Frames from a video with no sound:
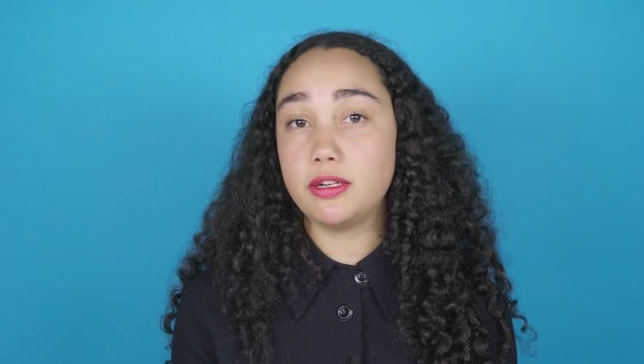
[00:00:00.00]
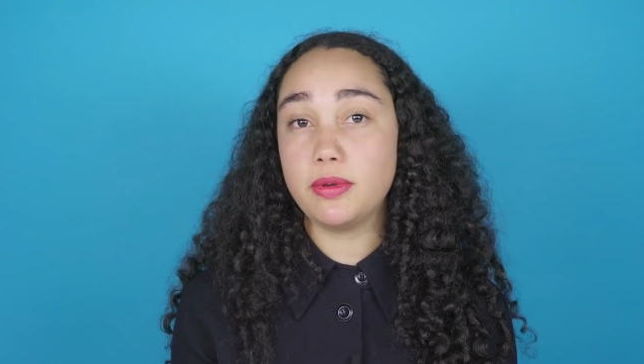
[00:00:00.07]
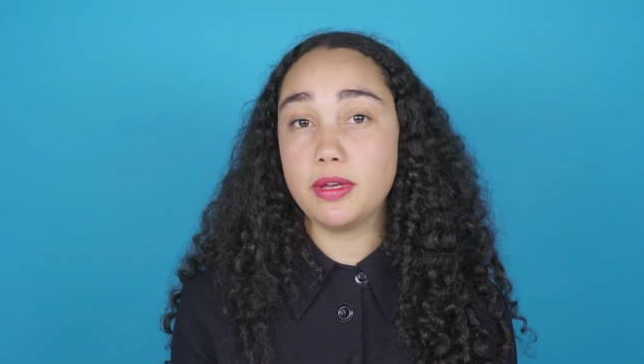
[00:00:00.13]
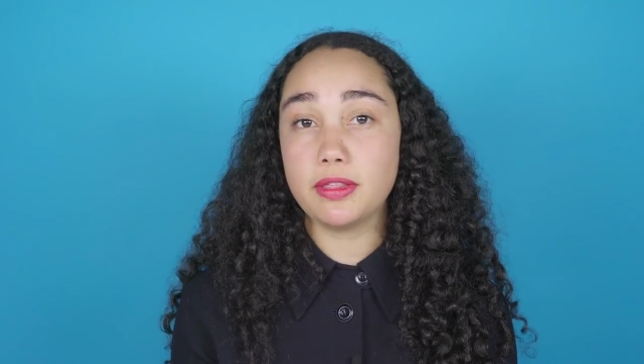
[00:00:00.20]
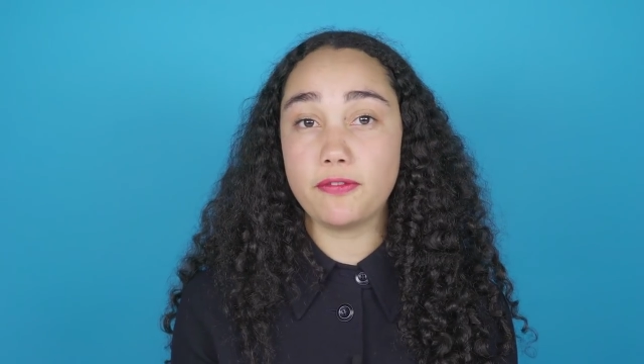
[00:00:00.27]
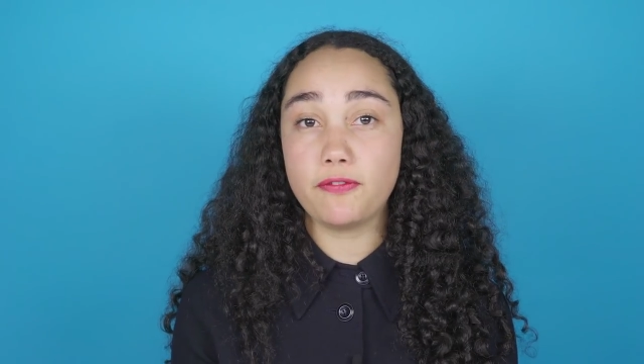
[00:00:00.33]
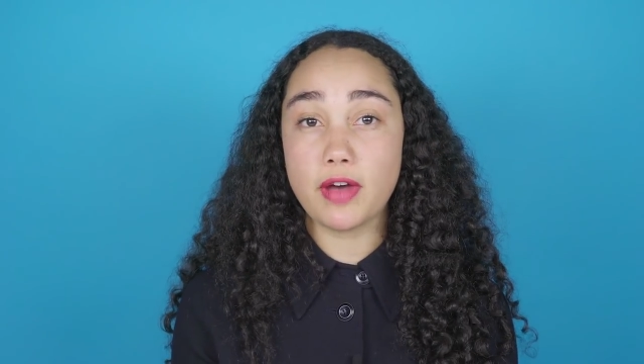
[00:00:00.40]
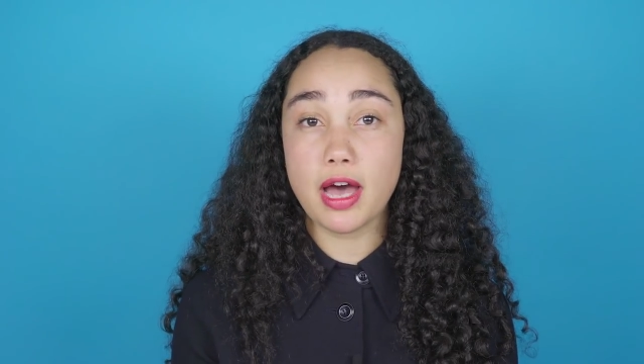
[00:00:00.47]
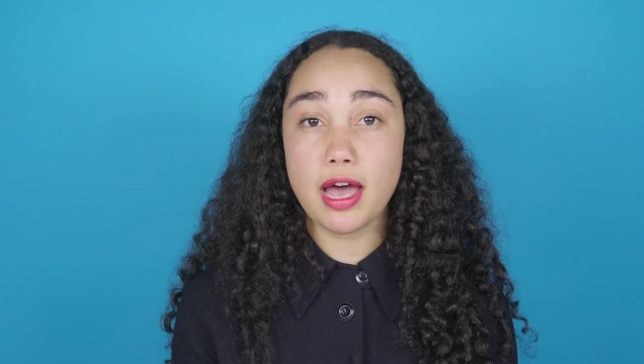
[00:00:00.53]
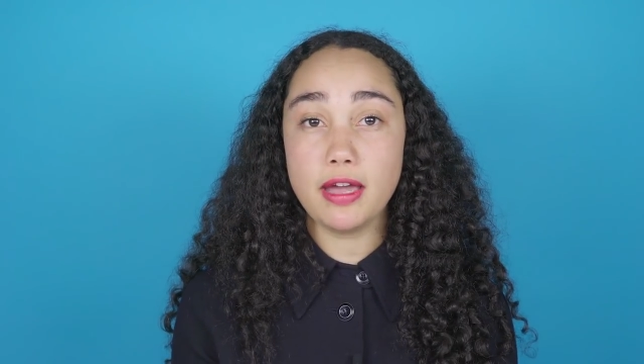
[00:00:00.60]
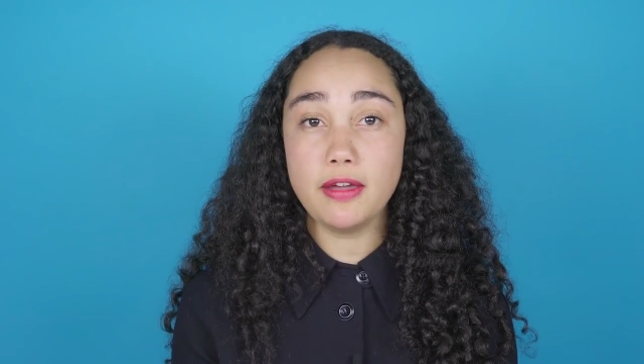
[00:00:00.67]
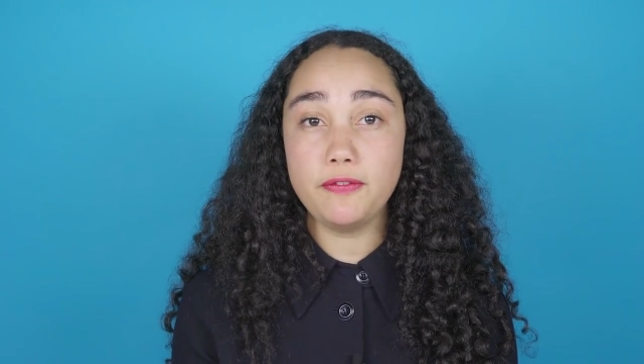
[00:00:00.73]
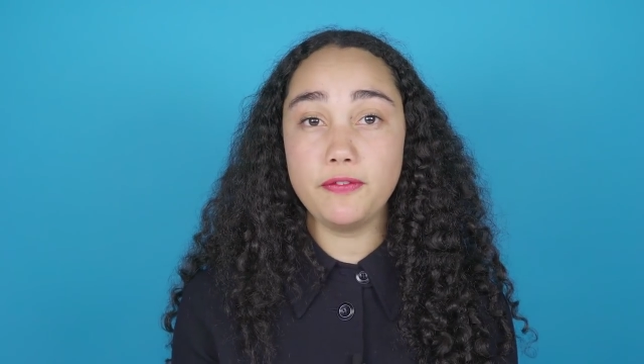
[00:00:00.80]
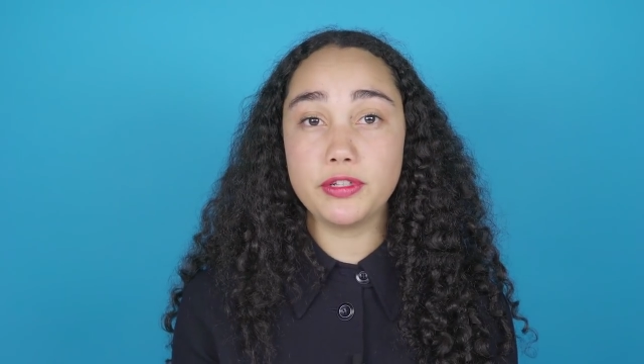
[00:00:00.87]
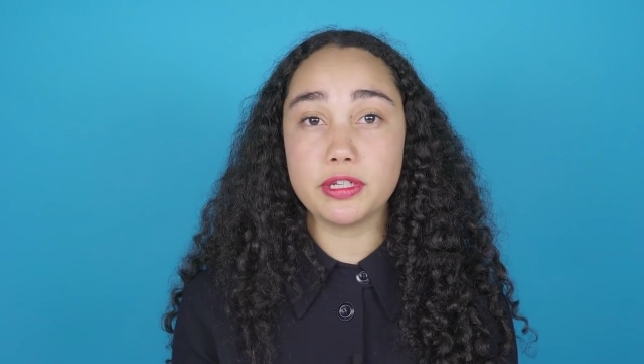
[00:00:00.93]
doing the
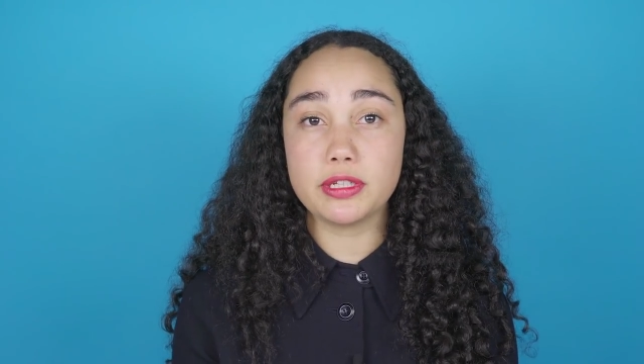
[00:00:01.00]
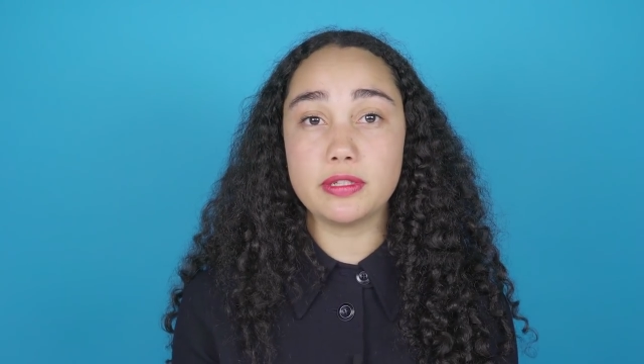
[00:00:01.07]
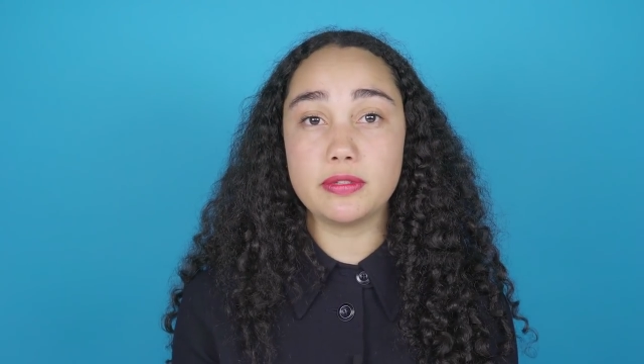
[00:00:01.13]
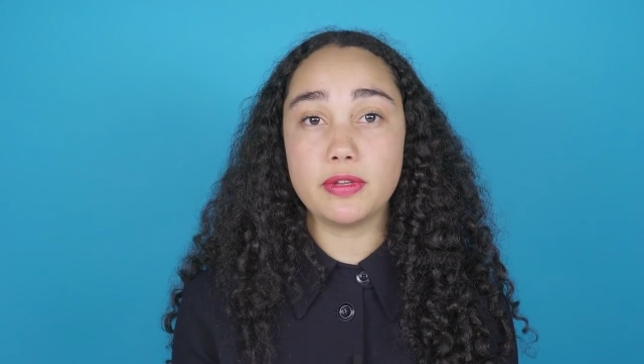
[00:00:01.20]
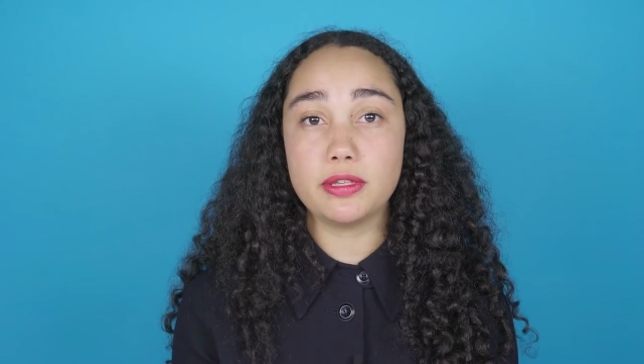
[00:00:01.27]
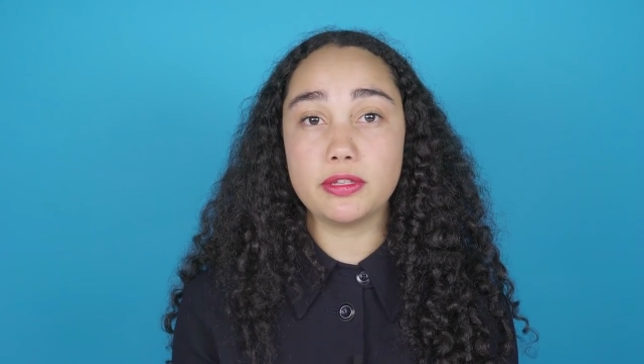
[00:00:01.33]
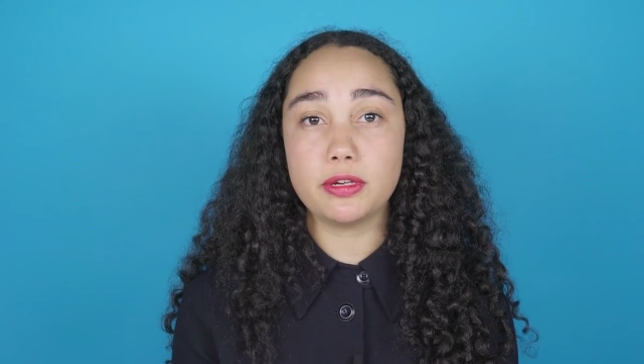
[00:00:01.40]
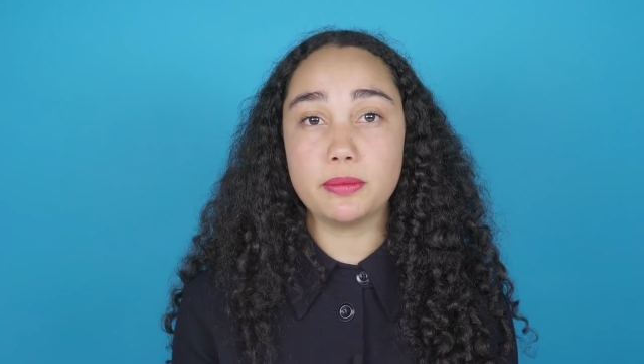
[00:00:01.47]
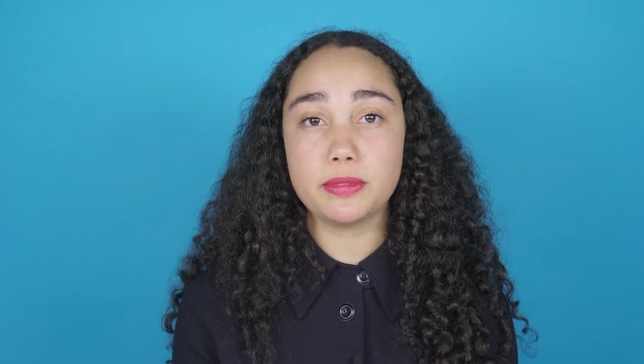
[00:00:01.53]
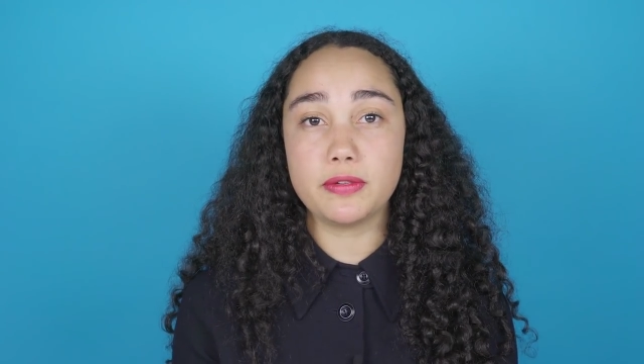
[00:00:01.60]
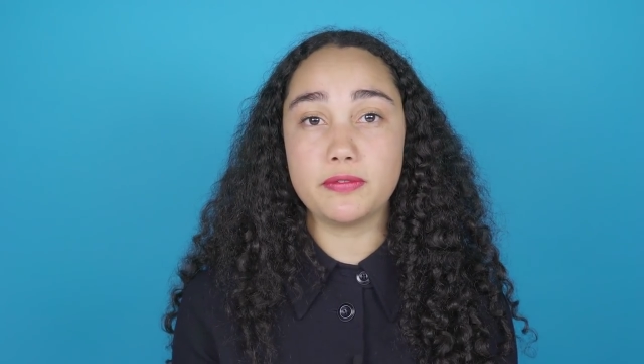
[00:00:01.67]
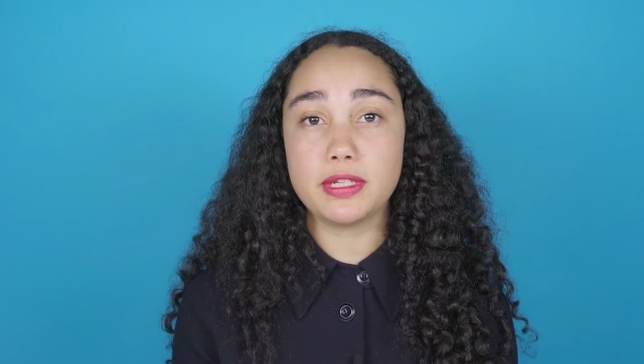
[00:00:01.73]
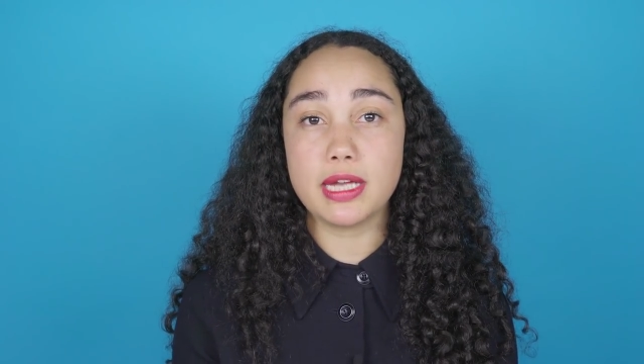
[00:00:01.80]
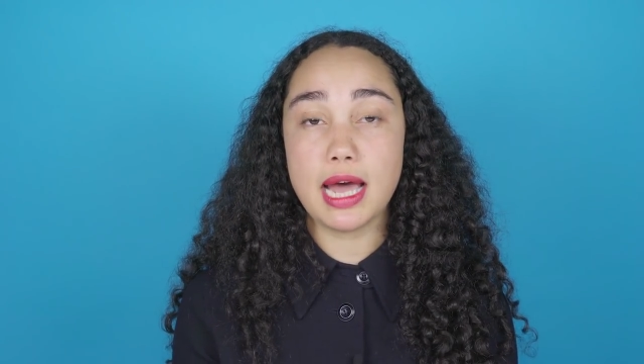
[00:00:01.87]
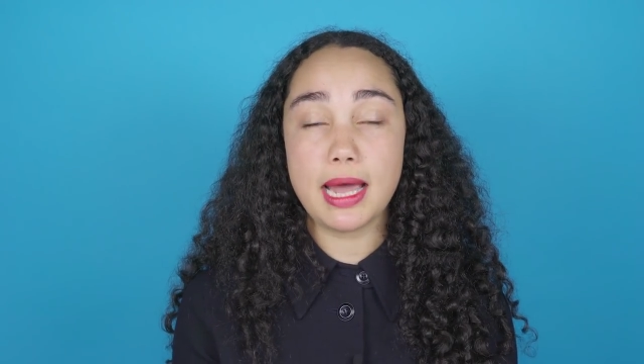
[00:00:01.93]
five just in terms
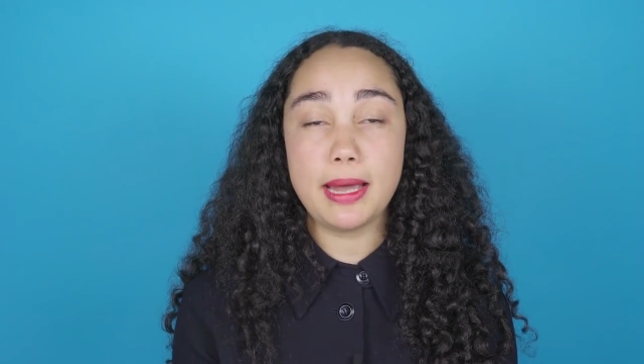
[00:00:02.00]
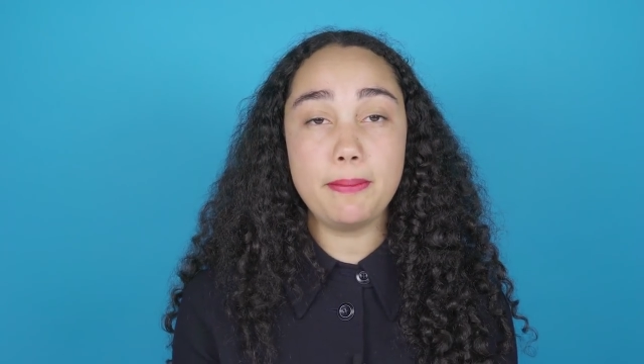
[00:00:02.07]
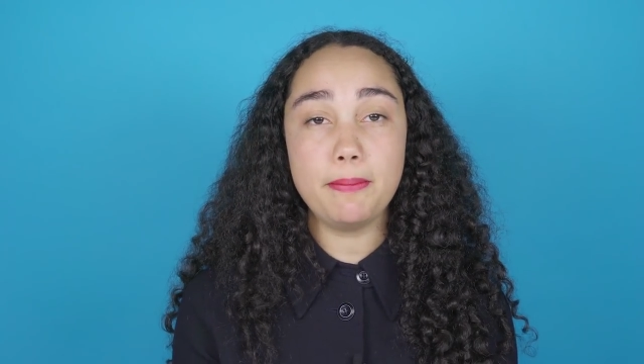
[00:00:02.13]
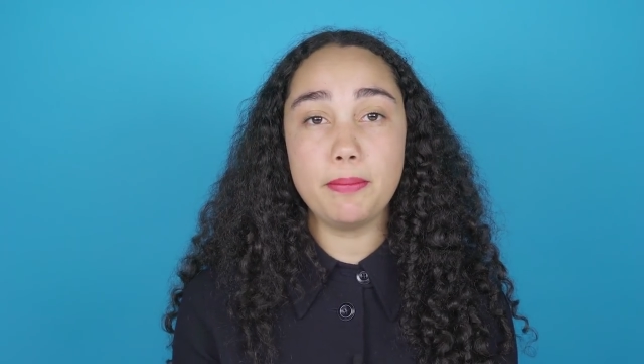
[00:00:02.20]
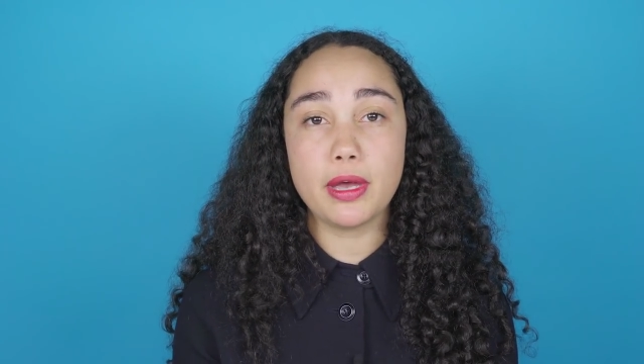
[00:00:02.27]
of time,